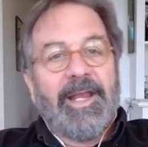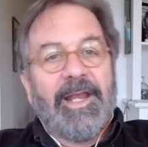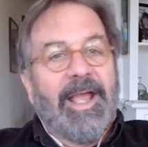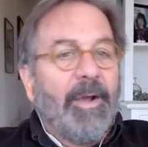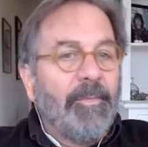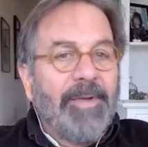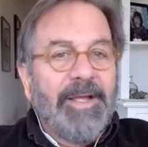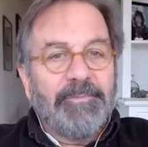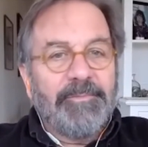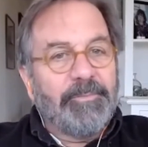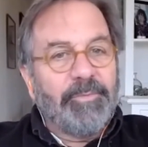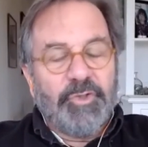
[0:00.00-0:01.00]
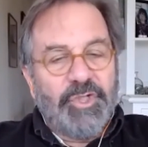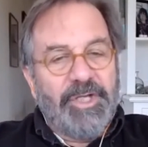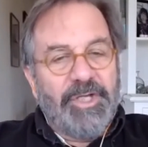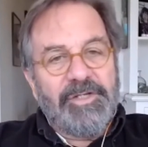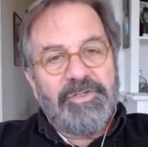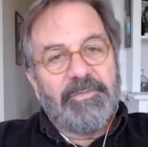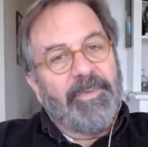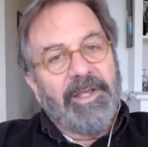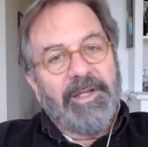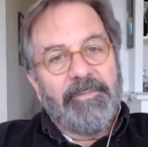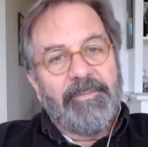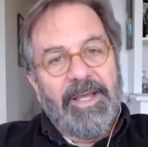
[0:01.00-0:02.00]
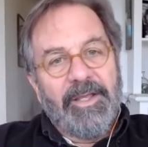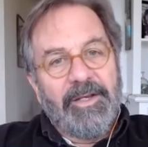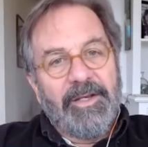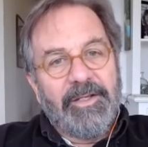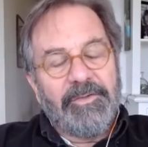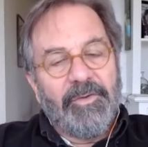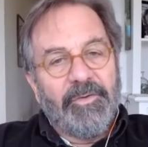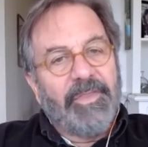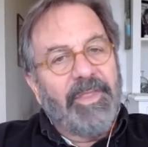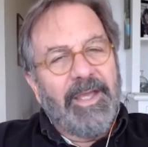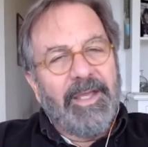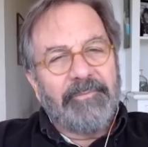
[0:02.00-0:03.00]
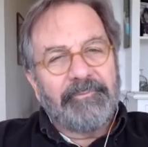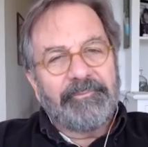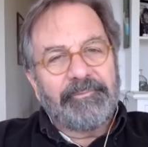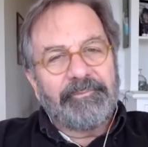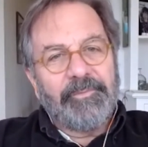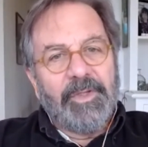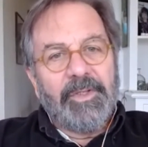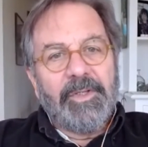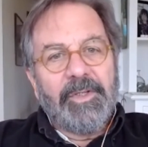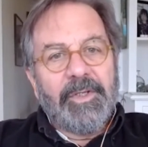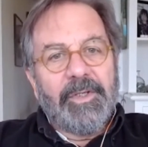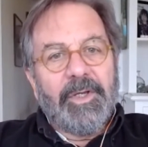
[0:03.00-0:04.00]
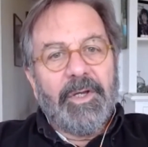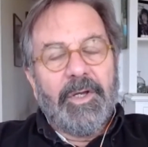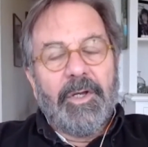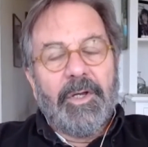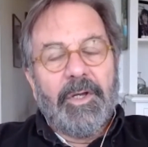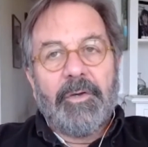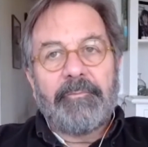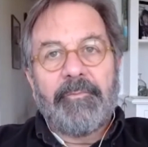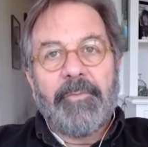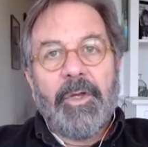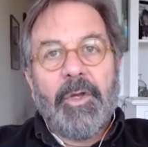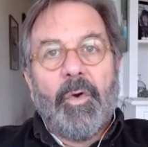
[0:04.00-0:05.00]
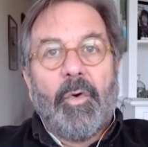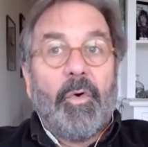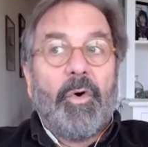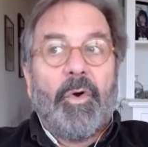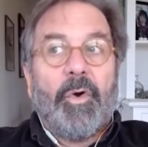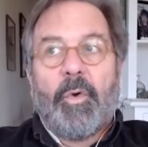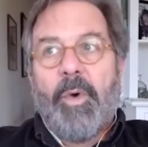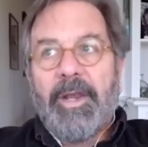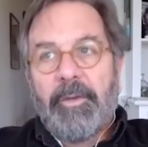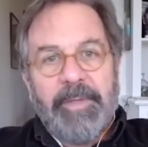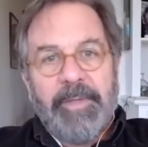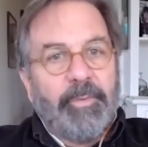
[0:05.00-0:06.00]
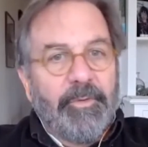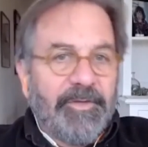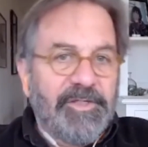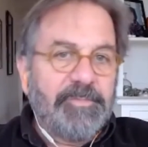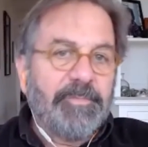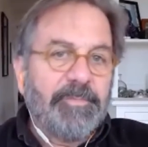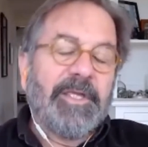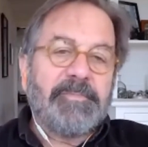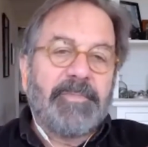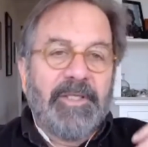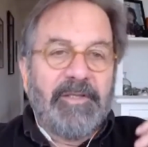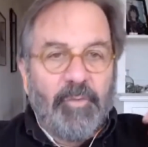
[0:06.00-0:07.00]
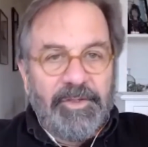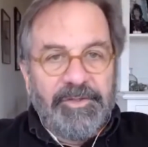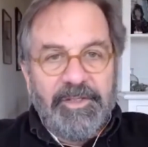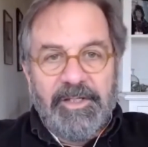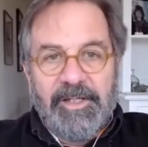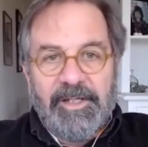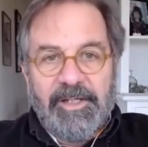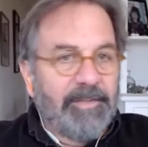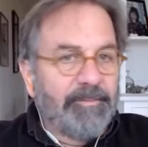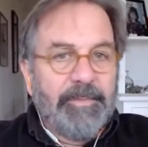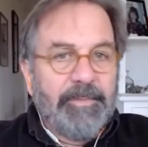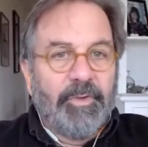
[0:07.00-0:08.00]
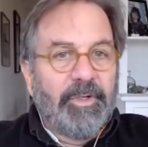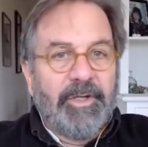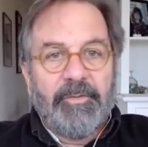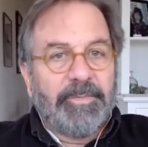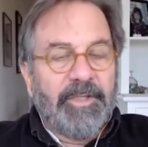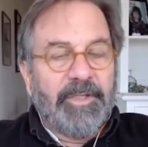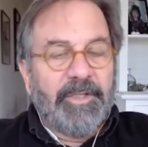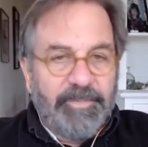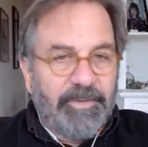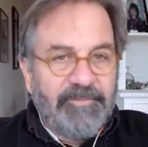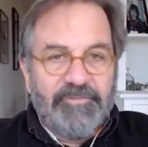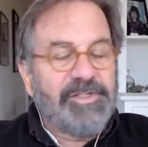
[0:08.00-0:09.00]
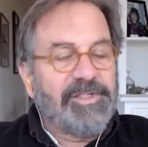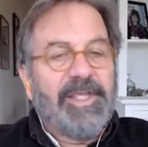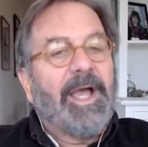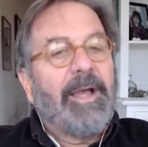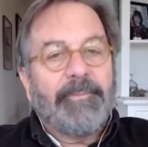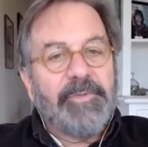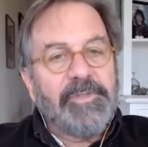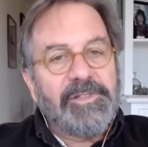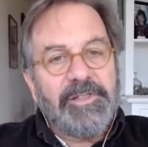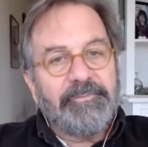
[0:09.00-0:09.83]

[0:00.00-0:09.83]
how might people change their mind about it, and all that. Um, or why do people in this place believe one thing and people in another place believe just the opposite?